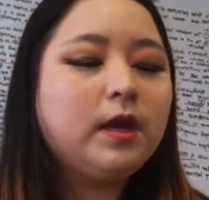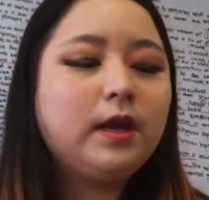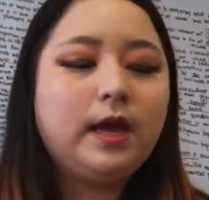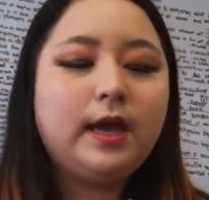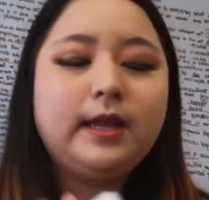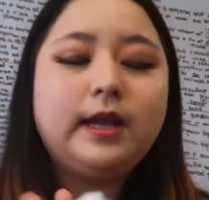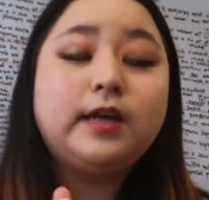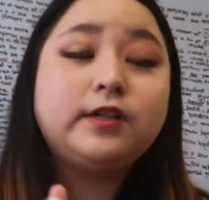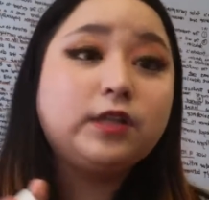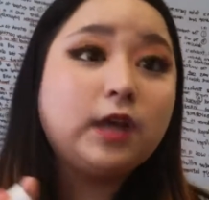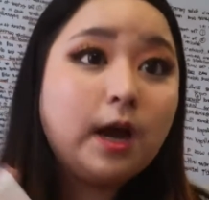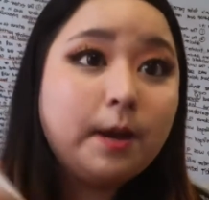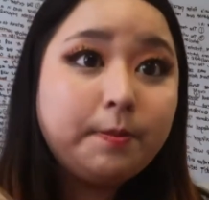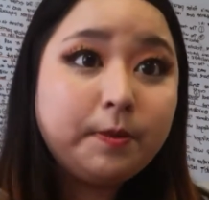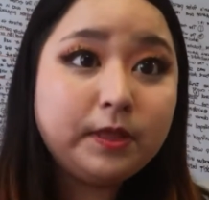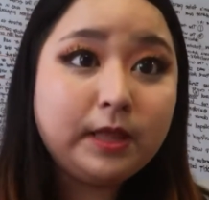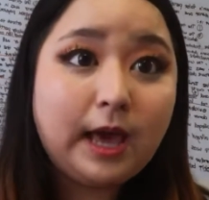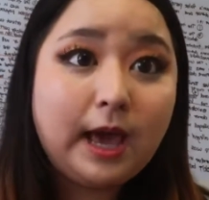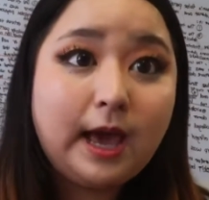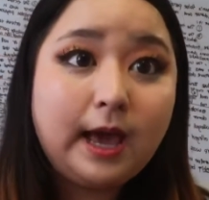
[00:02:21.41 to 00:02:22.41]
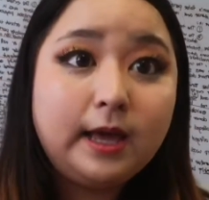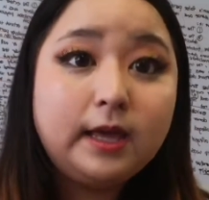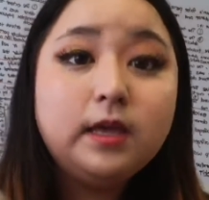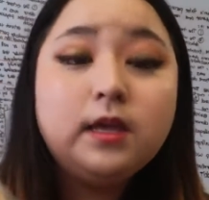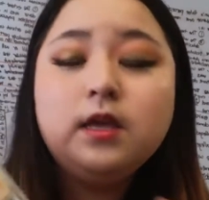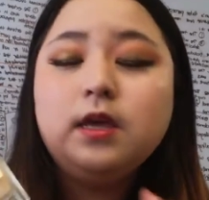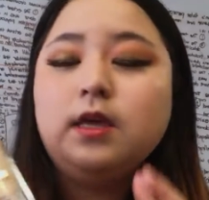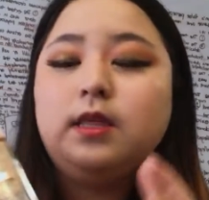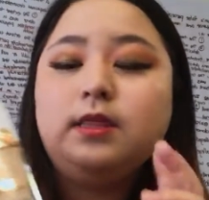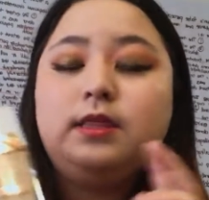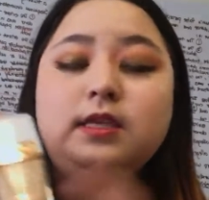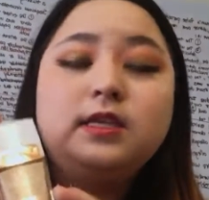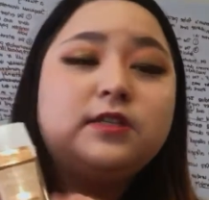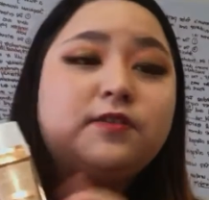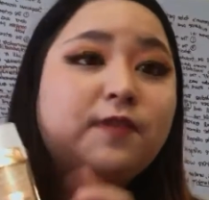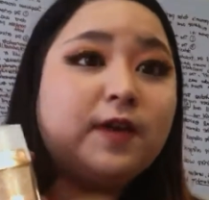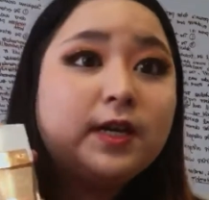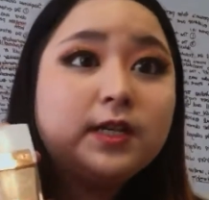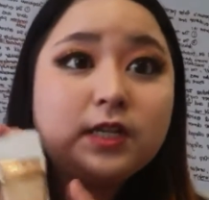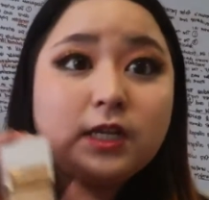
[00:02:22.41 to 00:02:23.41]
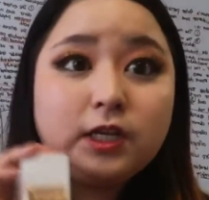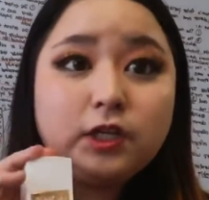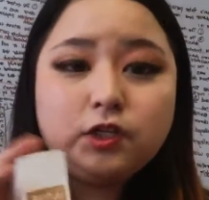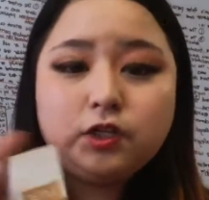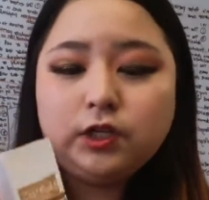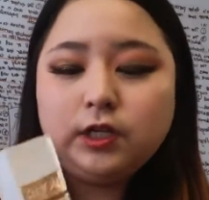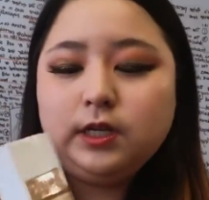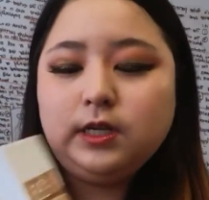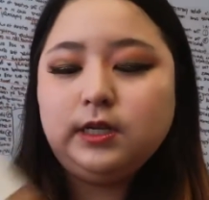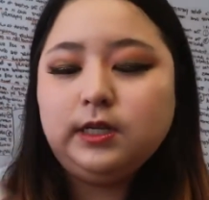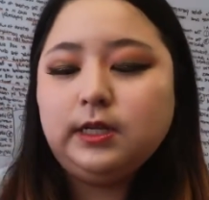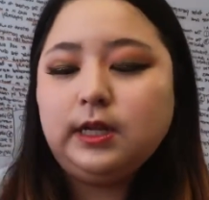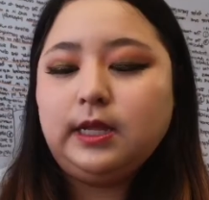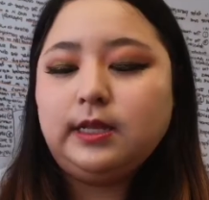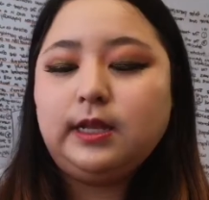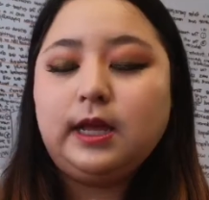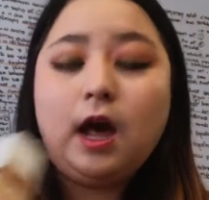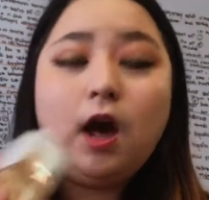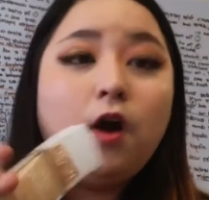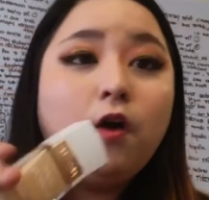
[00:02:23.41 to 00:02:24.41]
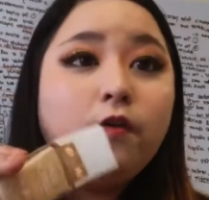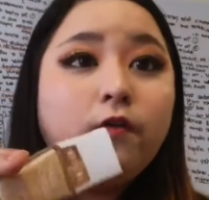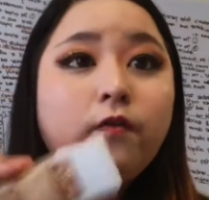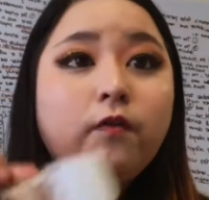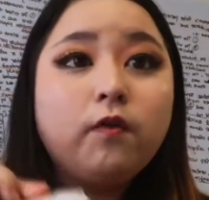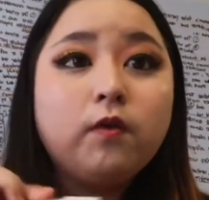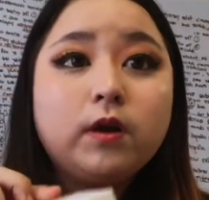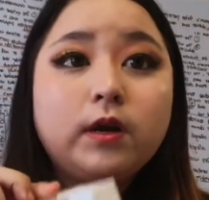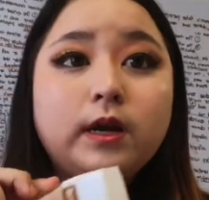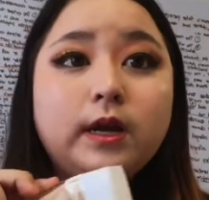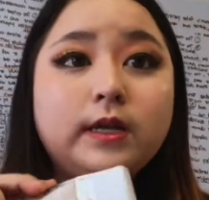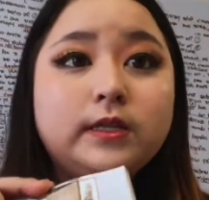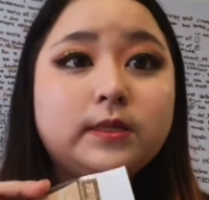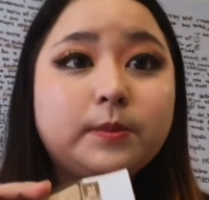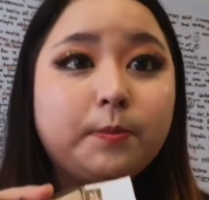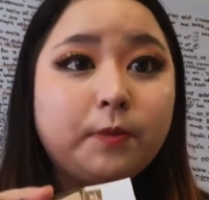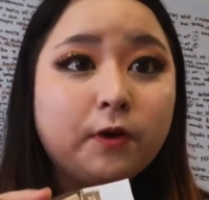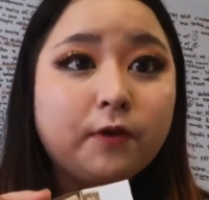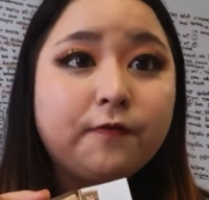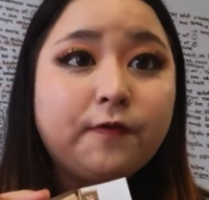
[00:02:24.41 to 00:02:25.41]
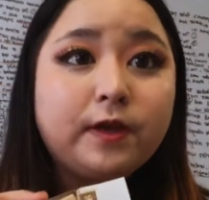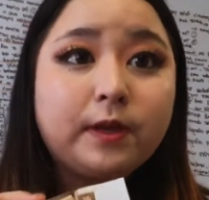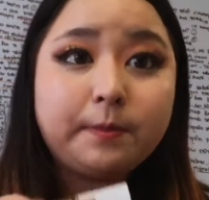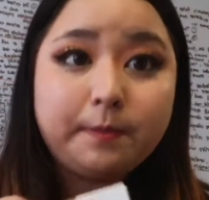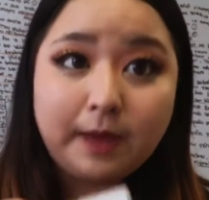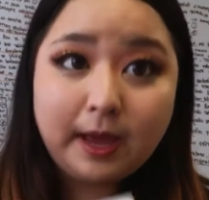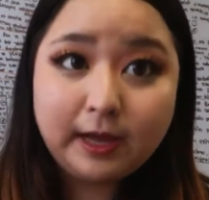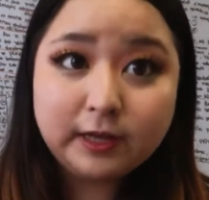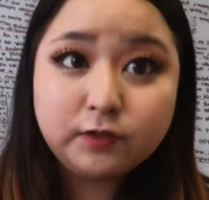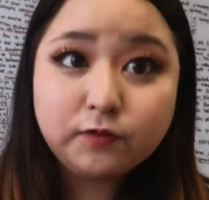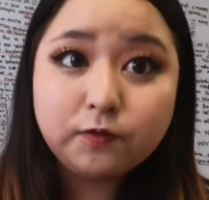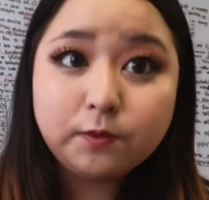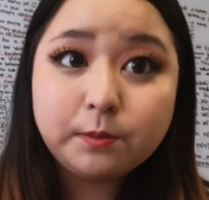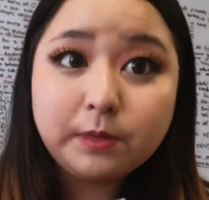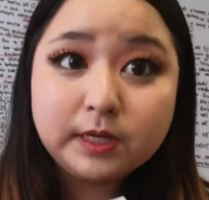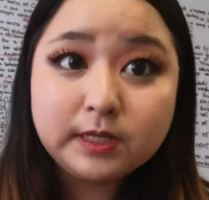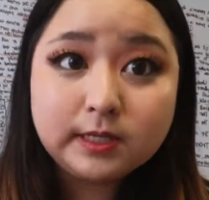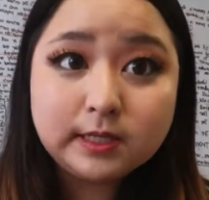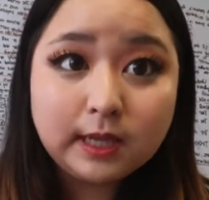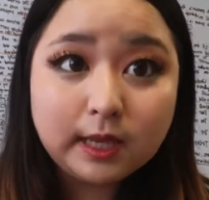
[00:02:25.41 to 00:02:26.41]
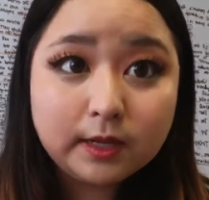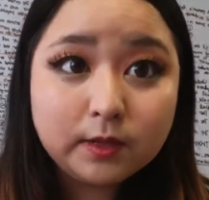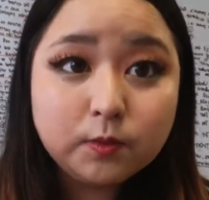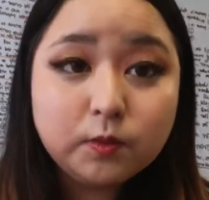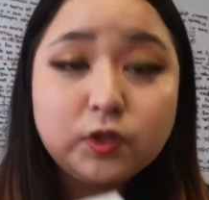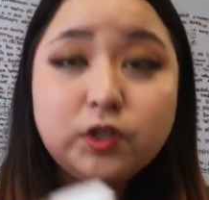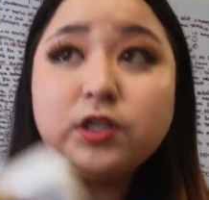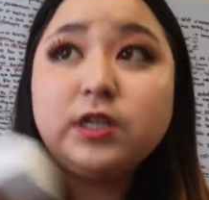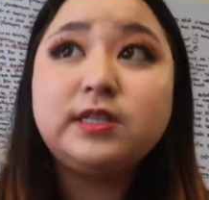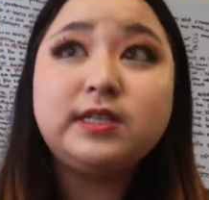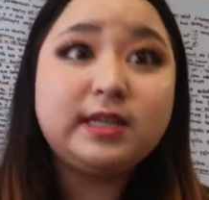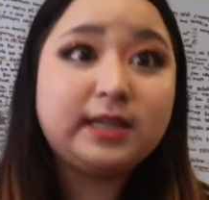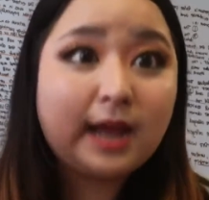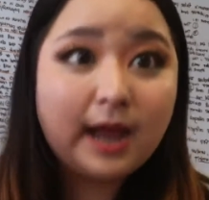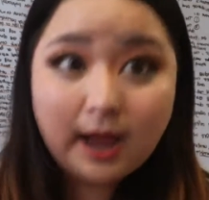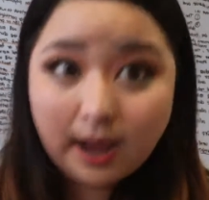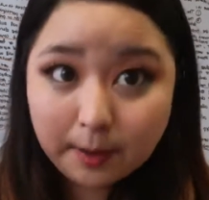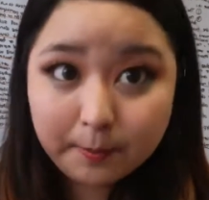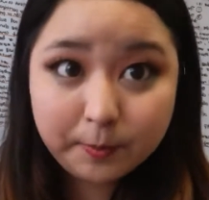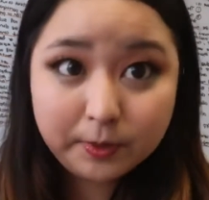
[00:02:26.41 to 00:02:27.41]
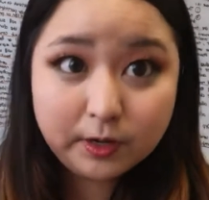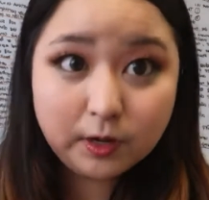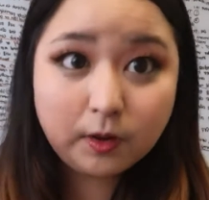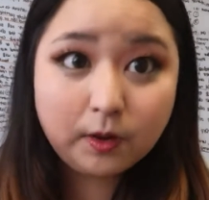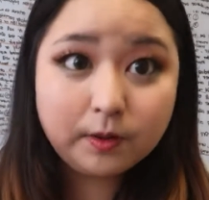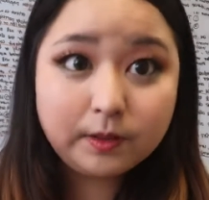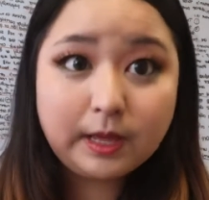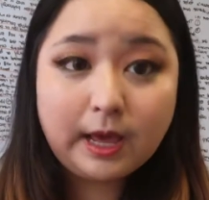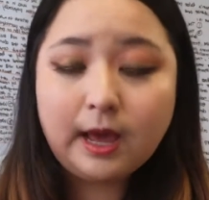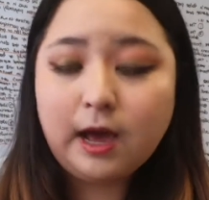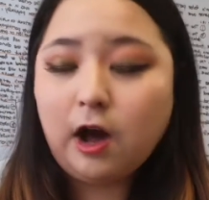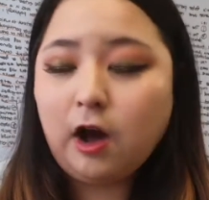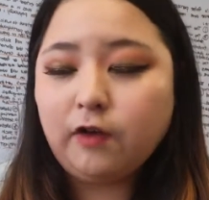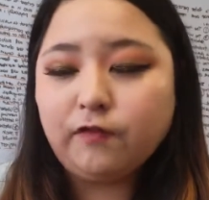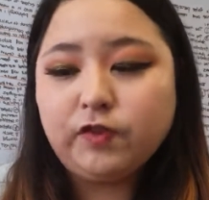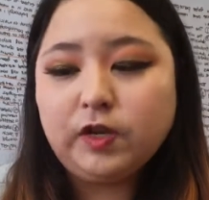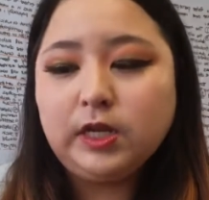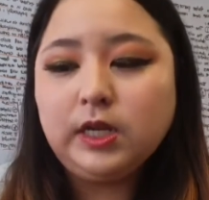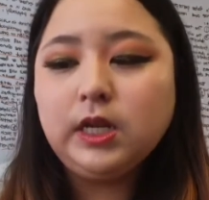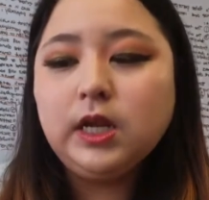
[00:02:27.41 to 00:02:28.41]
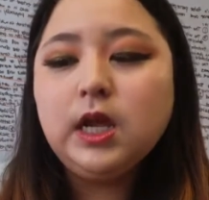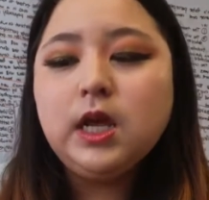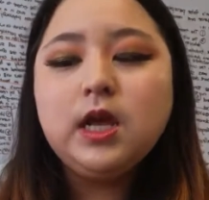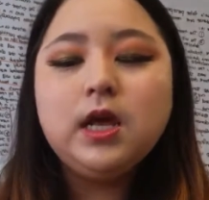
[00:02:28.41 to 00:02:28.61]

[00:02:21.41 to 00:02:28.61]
And on top of that, this foundation, the L4, it's a perfect match for my skin, which doesn't happen all that often.